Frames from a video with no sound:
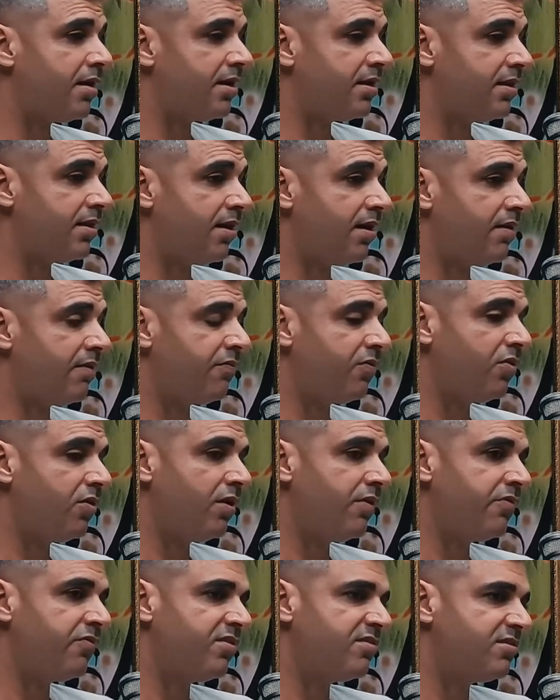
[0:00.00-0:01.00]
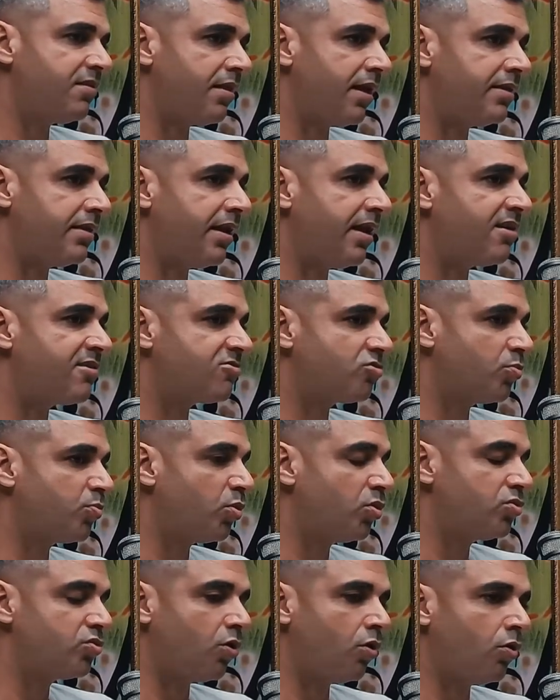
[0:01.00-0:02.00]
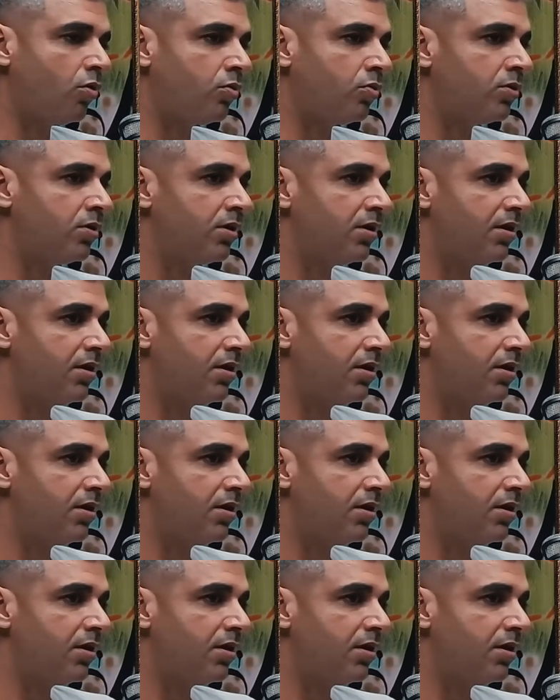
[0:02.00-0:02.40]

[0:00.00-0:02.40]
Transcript: if you see the NDS 2.0,